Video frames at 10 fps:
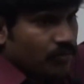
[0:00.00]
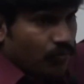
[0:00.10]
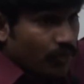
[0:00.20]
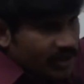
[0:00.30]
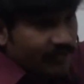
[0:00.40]

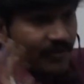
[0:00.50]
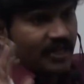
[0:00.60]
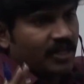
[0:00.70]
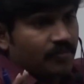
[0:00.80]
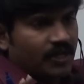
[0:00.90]
only
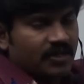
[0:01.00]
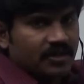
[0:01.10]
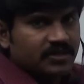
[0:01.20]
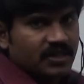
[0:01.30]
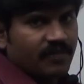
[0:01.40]
finally block.
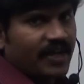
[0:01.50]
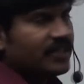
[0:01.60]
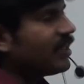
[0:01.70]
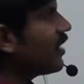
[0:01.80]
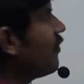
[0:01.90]
Is it
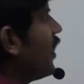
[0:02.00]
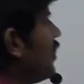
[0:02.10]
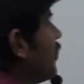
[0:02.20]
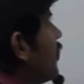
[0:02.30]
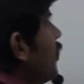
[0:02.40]
valid or invalid?